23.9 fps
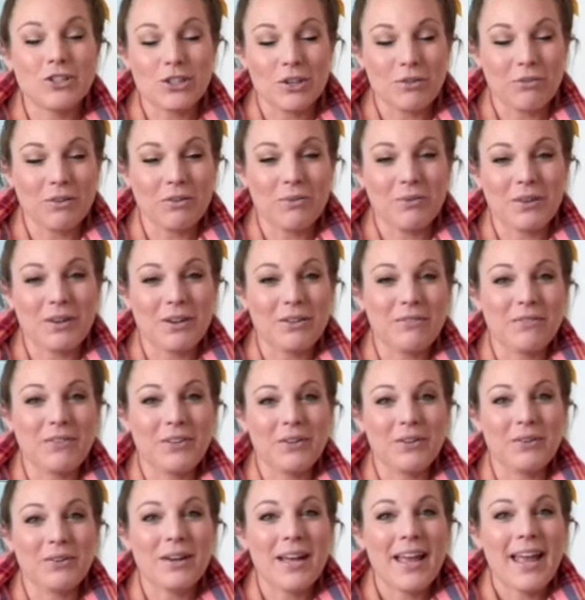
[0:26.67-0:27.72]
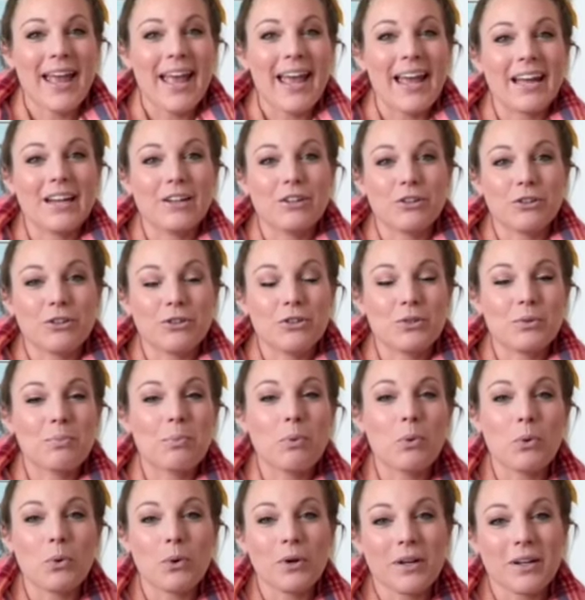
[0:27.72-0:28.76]
and every one of you and your
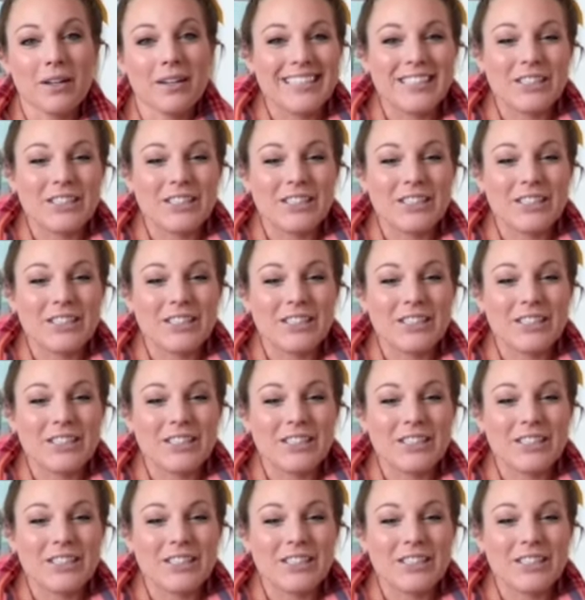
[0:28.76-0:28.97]
support.